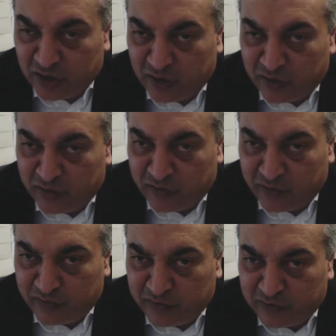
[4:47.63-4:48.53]

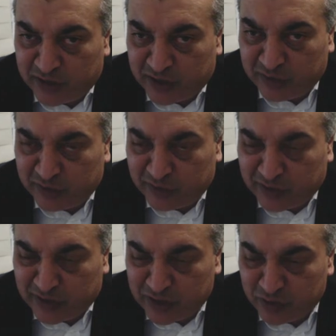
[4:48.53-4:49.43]
of their
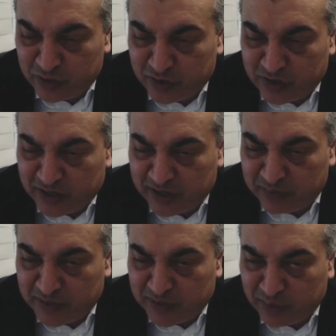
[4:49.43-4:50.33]
regulations
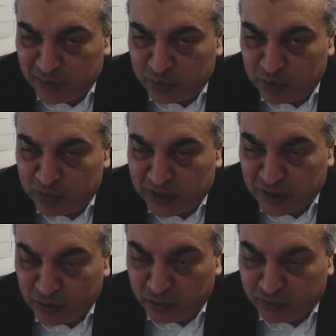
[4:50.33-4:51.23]
and be able to
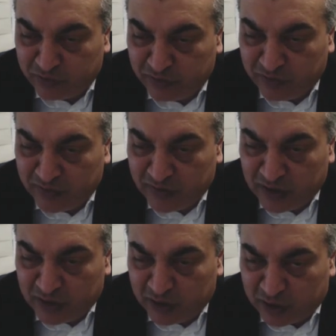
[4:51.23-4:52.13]
net off
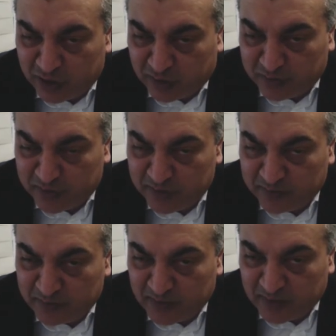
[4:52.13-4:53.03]
the sums